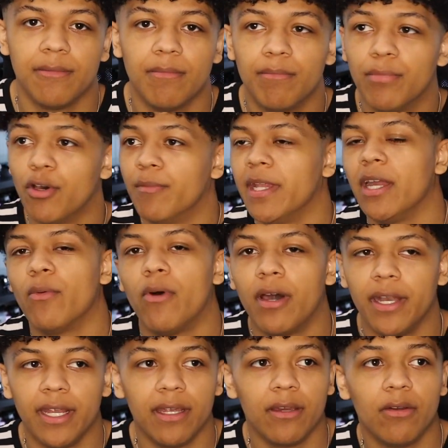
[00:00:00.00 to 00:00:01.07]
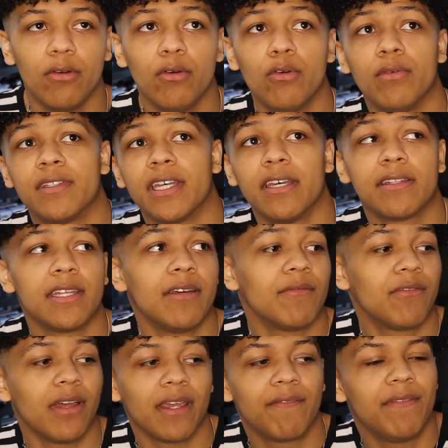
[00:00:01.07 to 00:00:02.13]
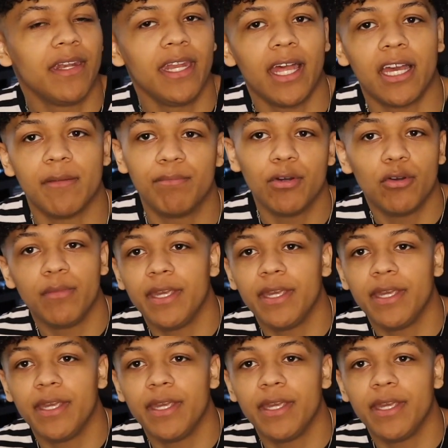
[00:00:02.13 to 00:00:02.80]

Boom, they want it. Ooh, sell something for like $50, boom,